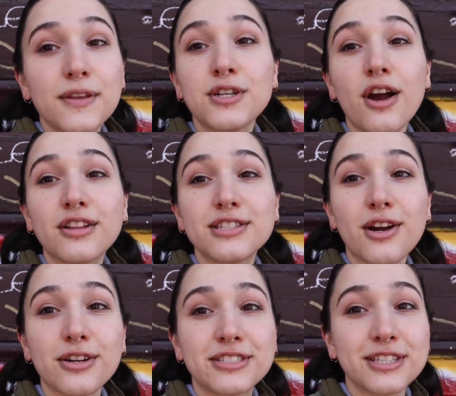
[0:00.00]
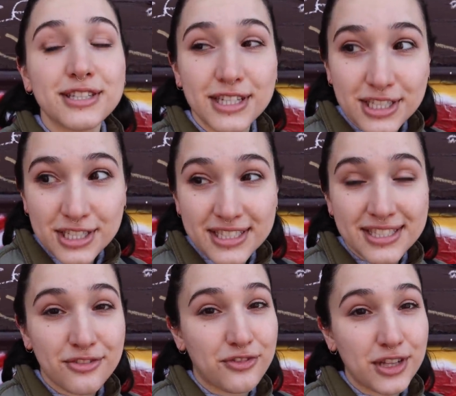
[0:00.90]
The chocolates are
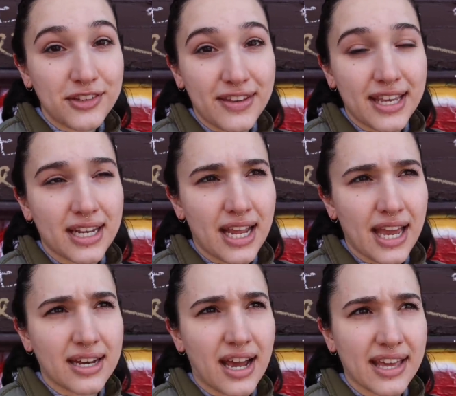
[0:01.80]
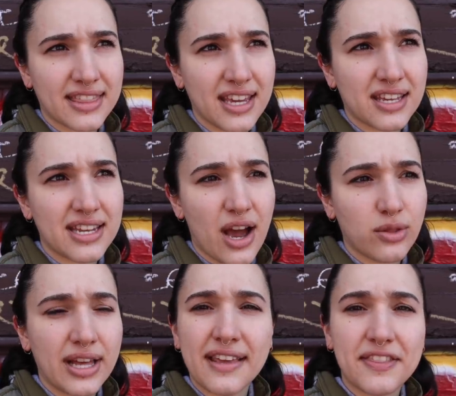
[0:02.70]
delicious, fully vegan, and I think now
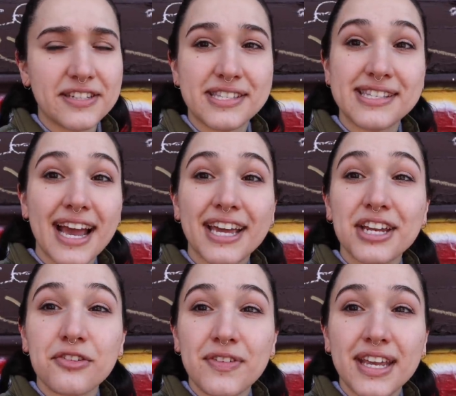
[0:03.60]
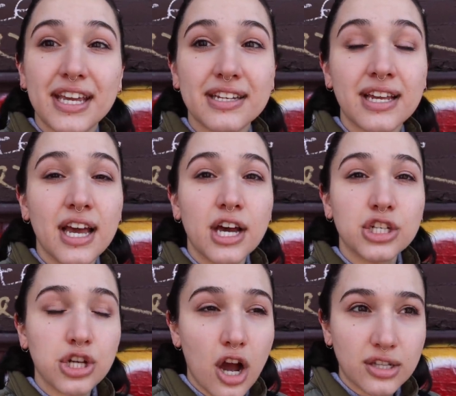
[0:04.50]
like the second vegan
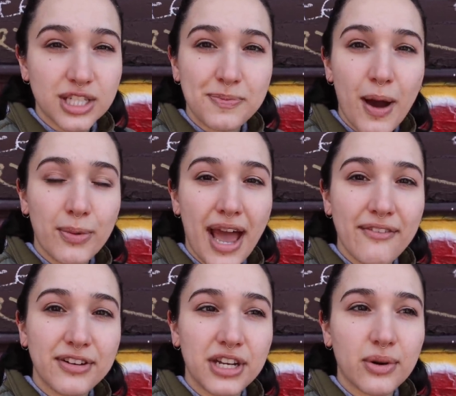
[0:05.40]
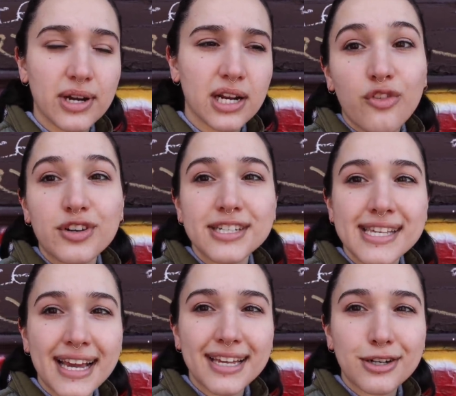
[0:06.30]
chocolate spot we have in New York. For a
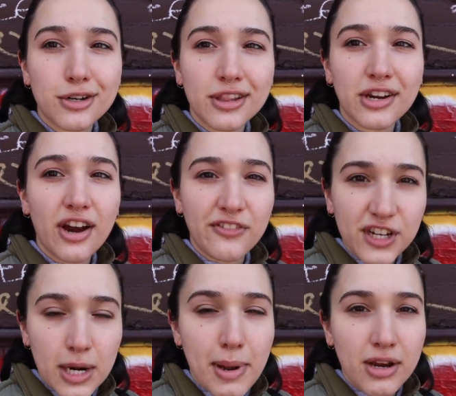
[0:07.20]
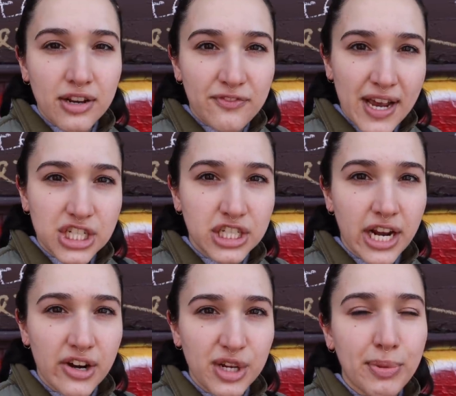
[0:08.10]
second earlier, I forgot about
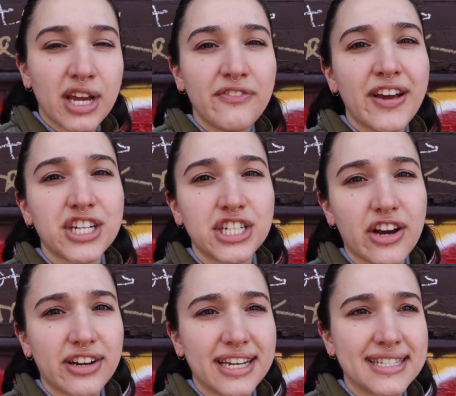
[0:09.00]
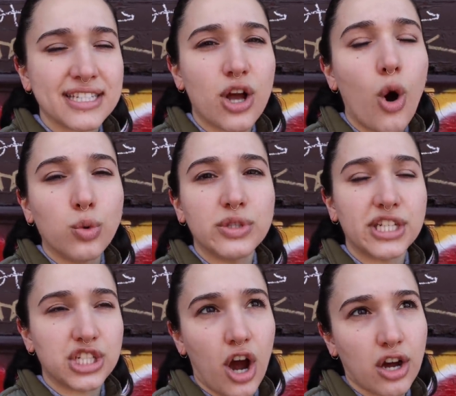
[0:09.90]
confectionery, but confectionery isn't only
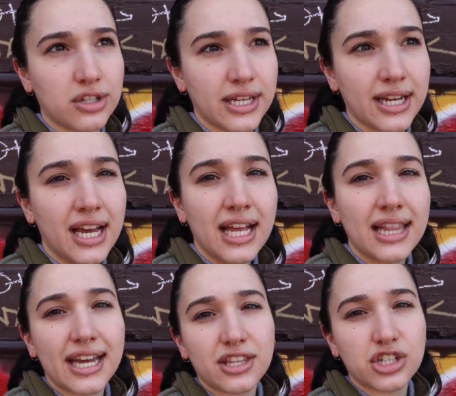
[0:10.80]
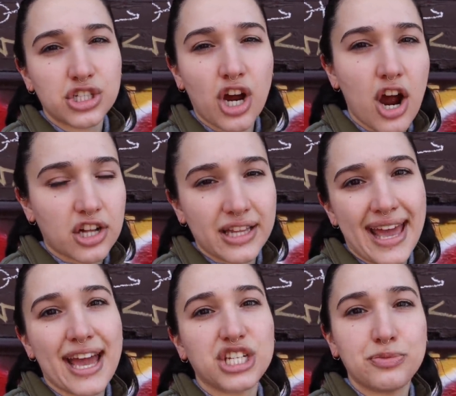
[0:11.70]
chocolate. Like they're chocolate
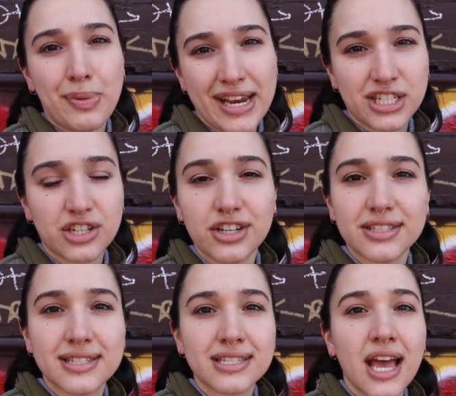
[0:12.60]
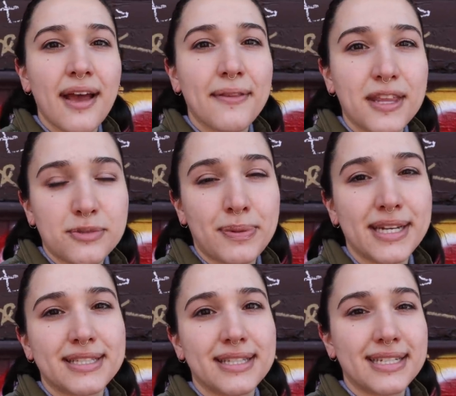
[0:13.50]
and baked goods. This
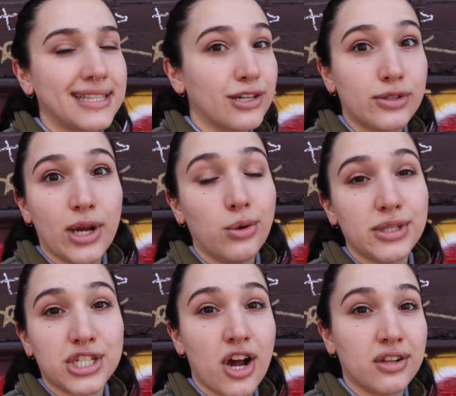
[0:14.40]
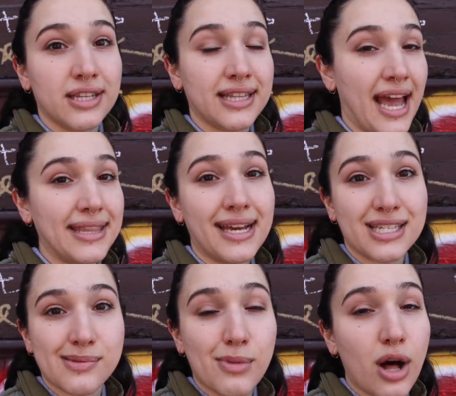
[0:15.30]
place is literally only chocolate. They had that
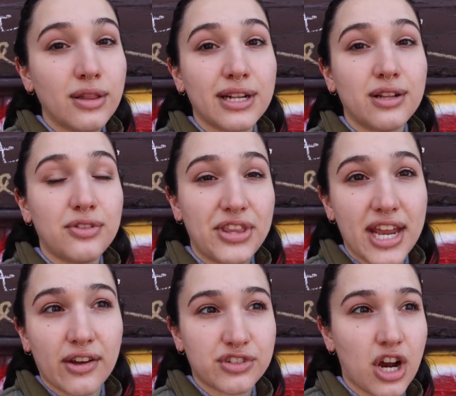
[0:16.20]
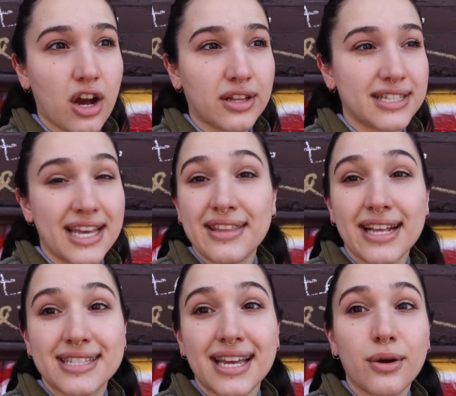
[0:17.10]
small little thing of chocolates and
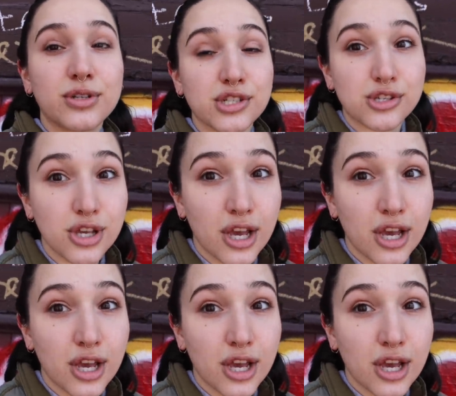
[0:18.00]
that's it, which is